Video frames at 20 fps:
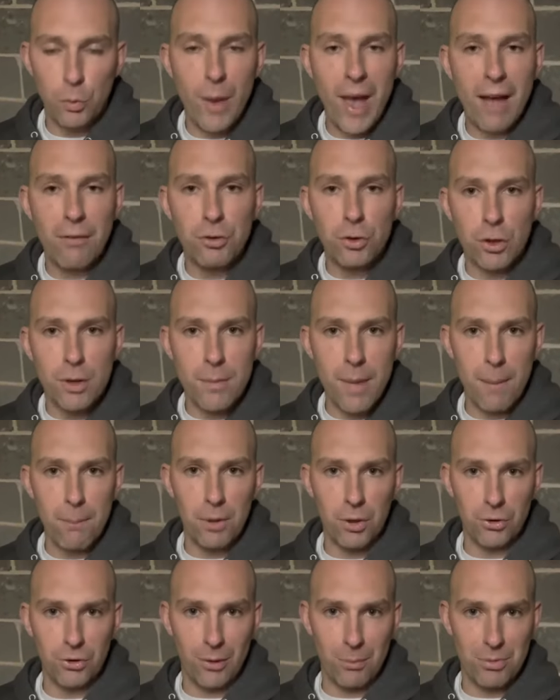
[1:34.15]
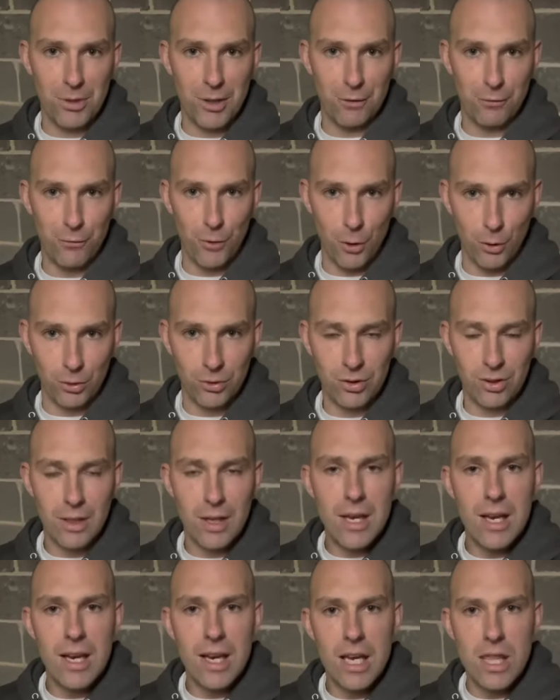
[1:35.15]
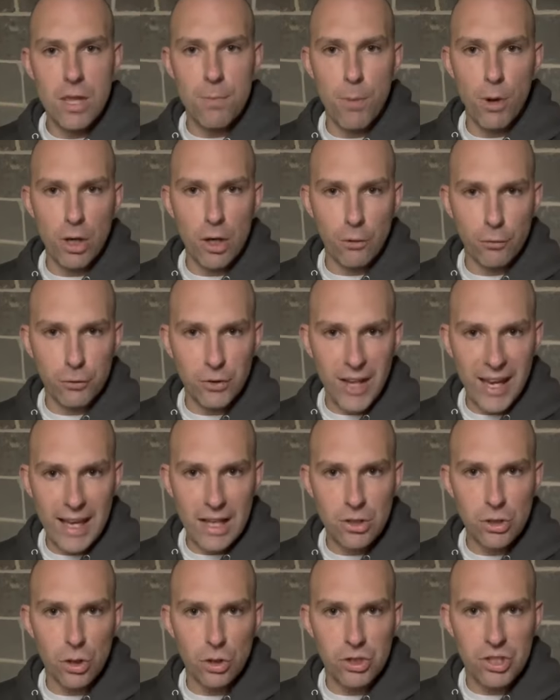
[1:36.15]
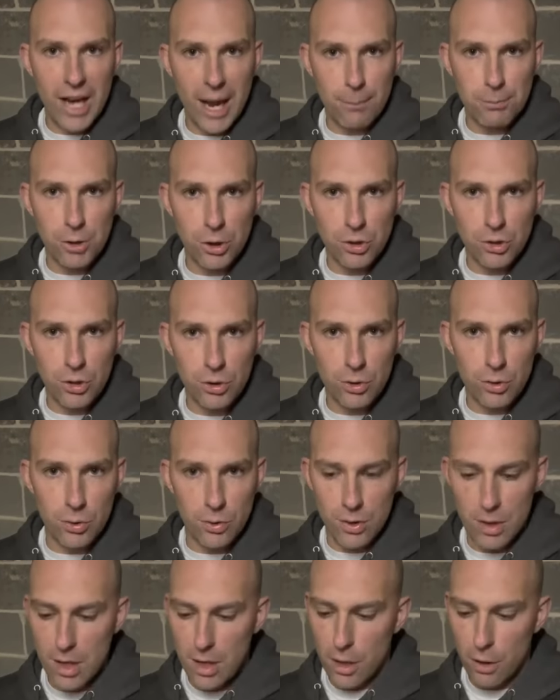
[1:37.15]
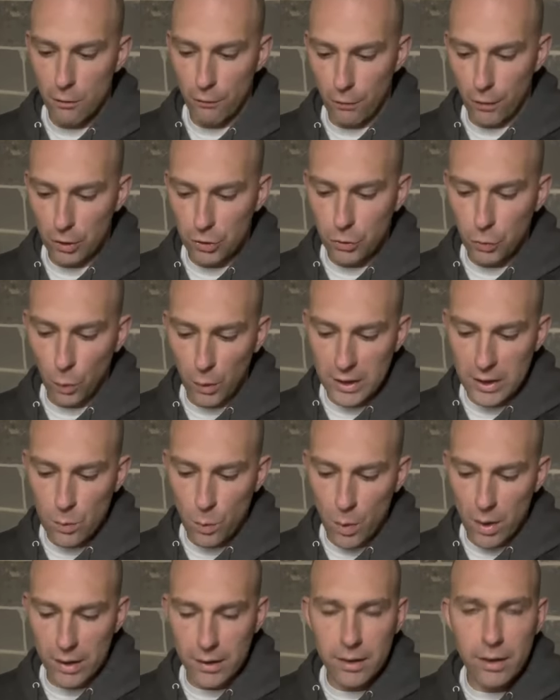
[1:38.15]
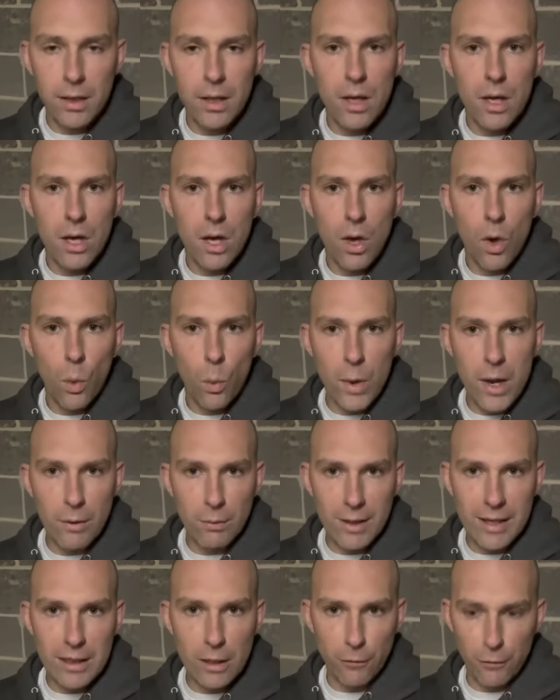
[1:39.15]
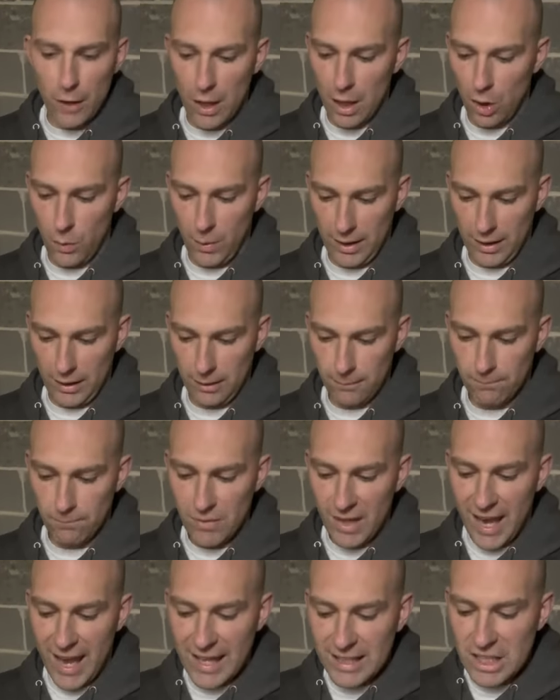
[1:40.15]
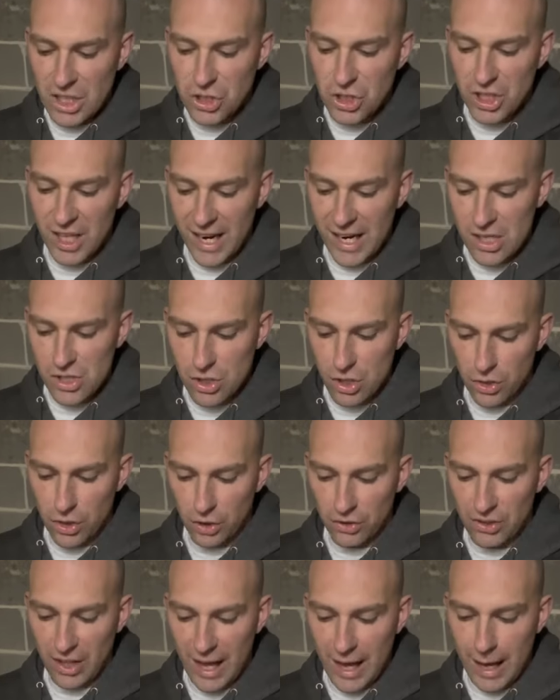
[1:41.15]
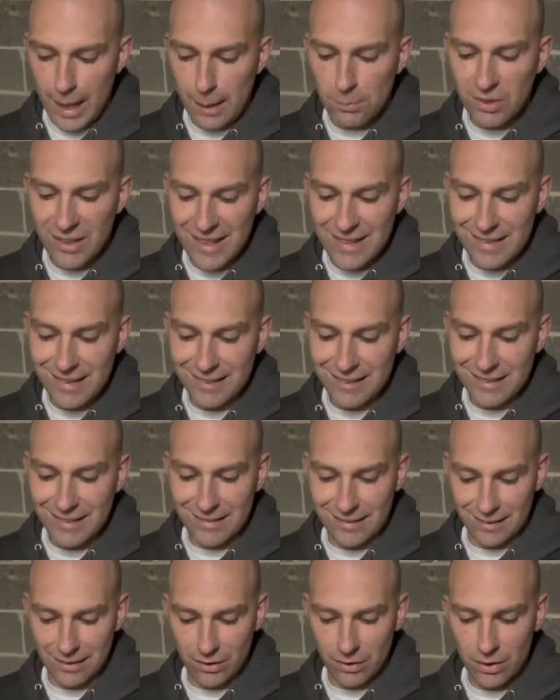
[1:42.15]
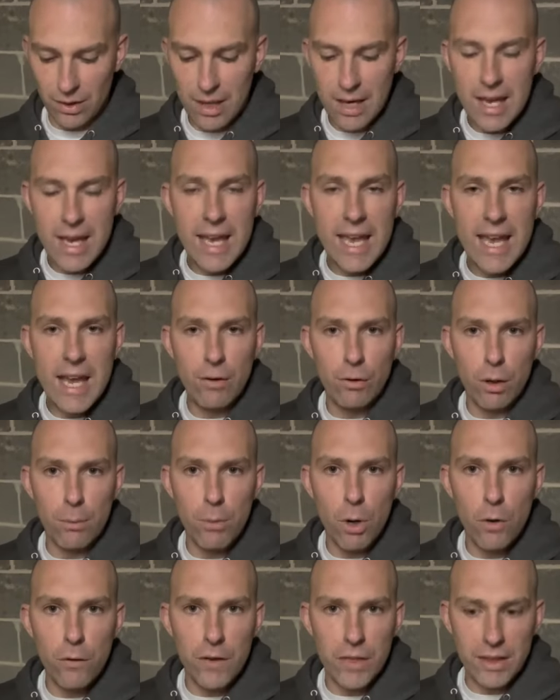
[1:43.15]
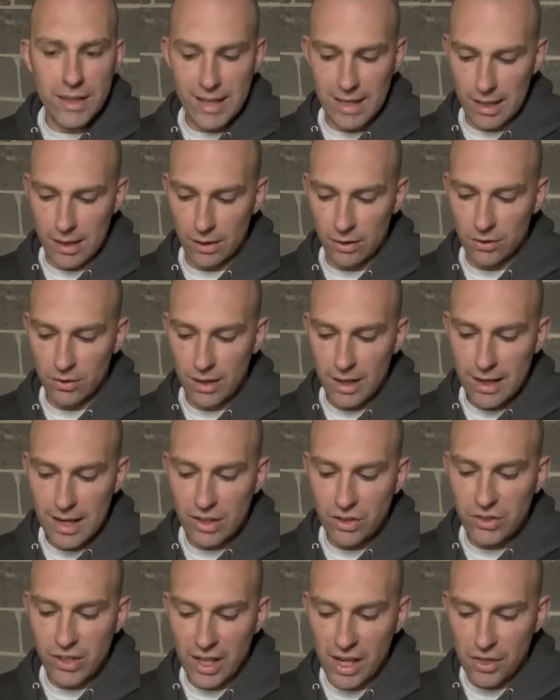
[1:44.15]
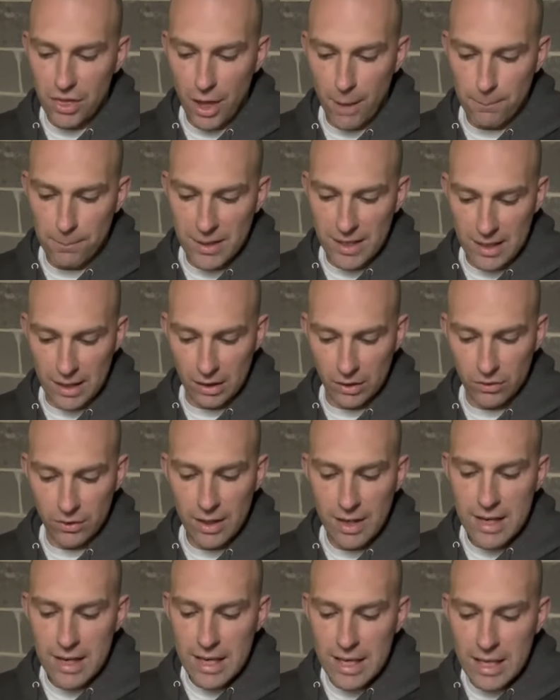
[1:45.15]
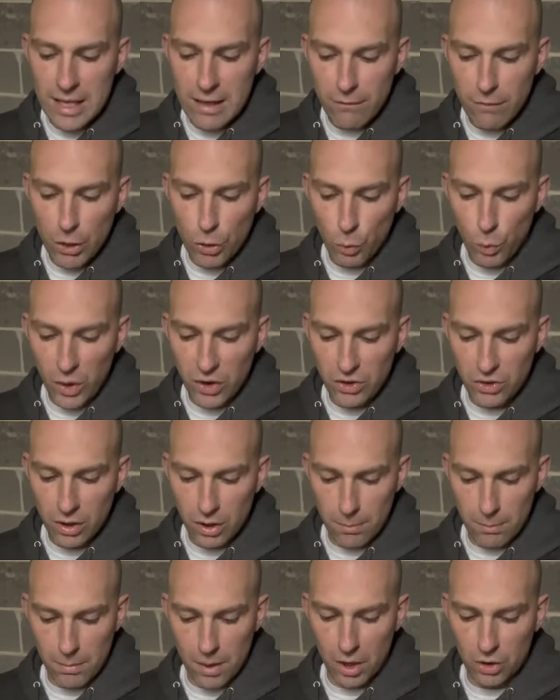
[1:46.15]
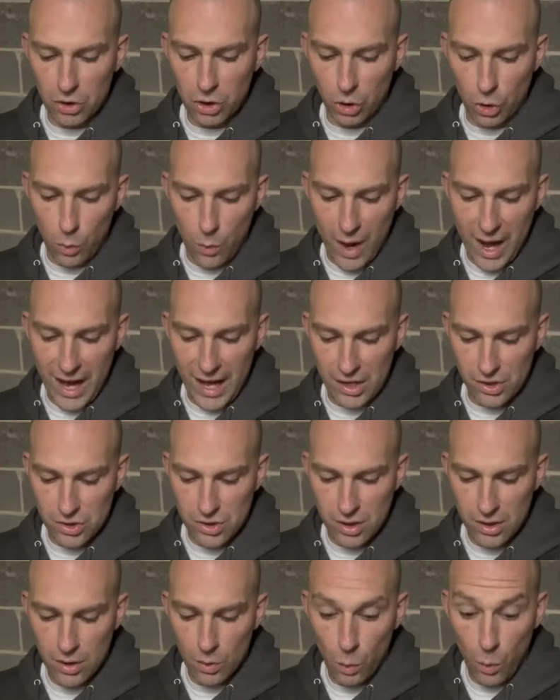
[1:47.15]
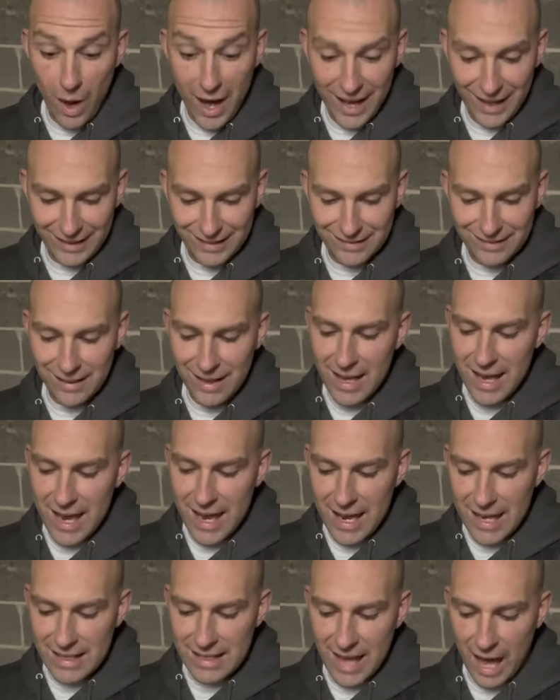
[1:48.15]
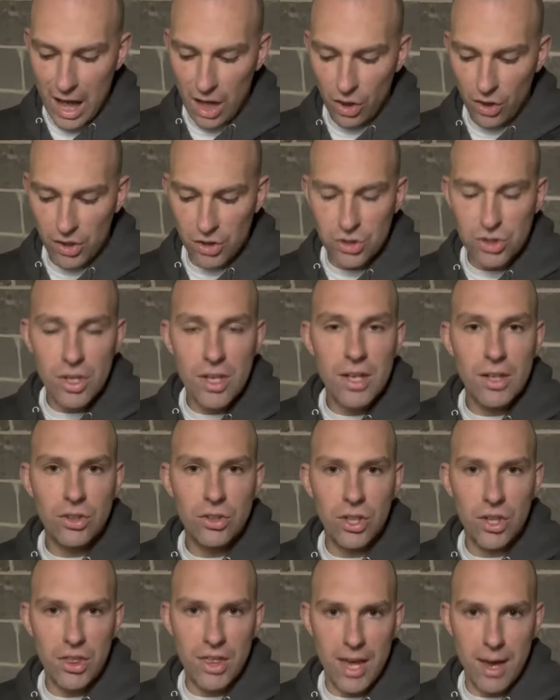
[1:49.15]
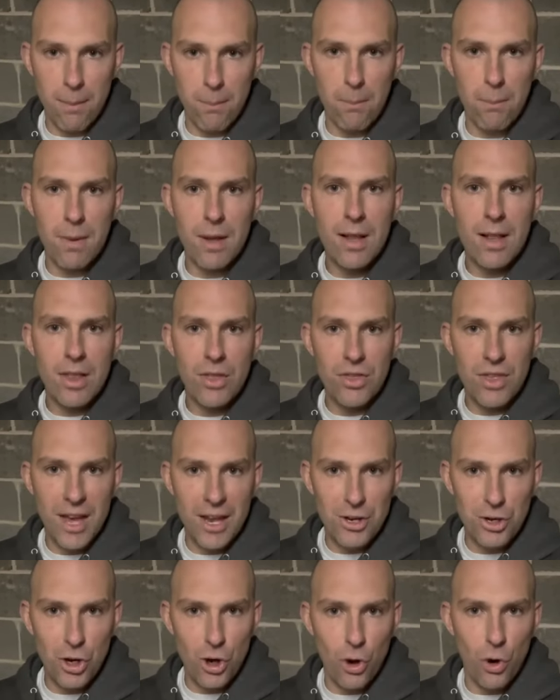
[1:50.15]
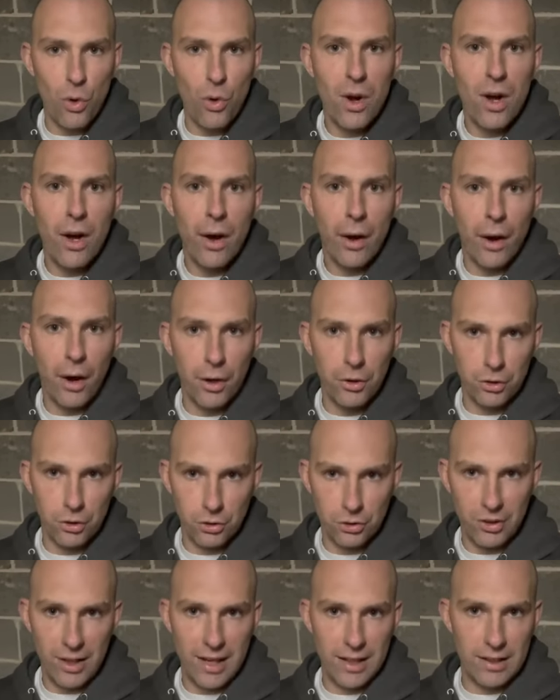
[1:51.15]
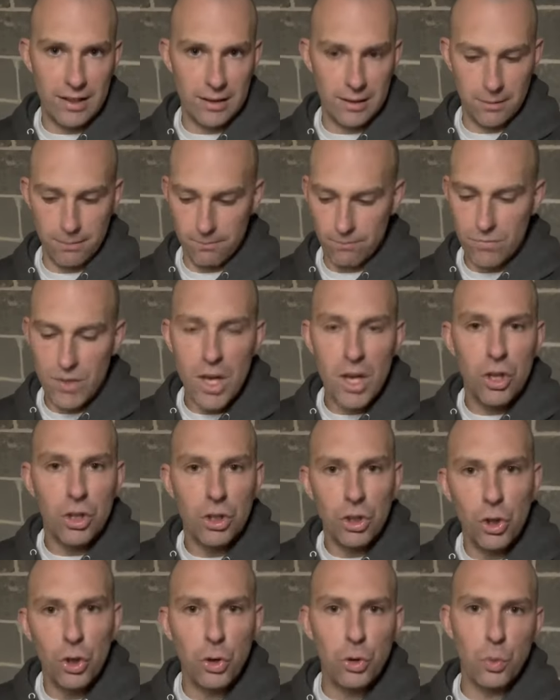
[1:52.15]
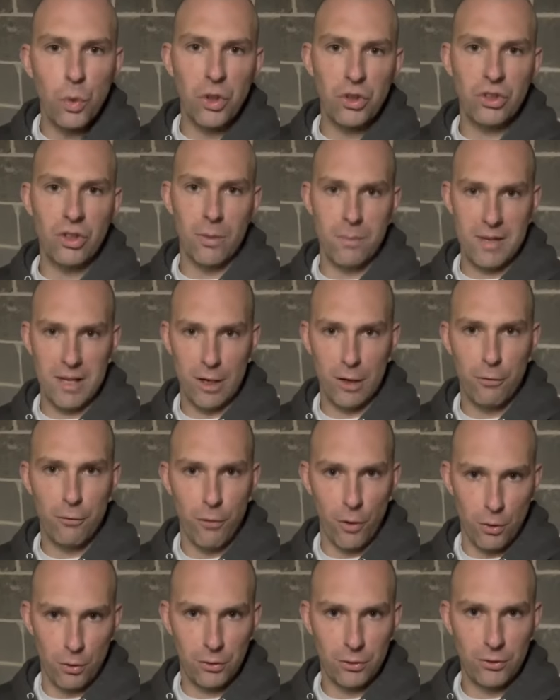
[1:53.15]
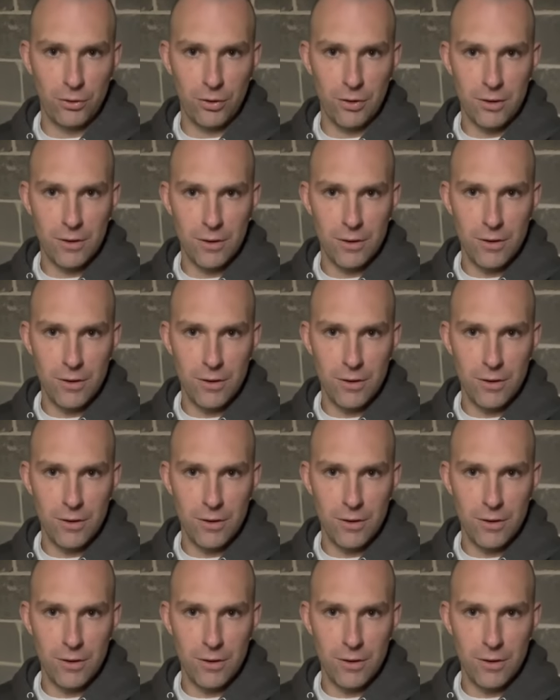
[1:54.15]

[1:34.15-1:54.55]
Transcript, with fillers: We have to remember something, folks. In the book of Daniel, chapter 2, verse 21, we read the following And he changeth the times and the seasons. He removeth kings and setteth up kings. He giveth wisdom unto the wise, wise and knowledge to them that know understanding. Use wisdom here, folks.